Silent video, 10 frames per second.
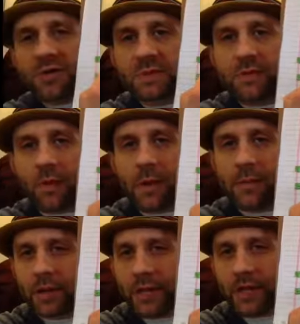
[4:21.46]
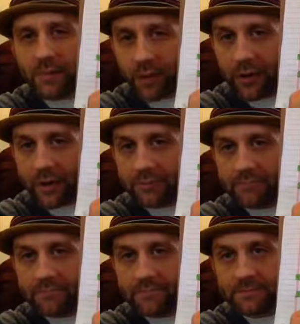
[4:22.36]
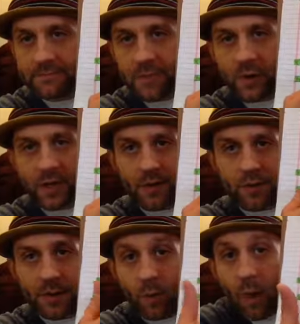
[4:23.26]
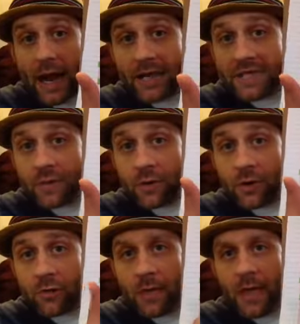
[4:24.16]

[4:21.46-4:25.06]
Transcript: before my plane departed. Okay, why is it wrong?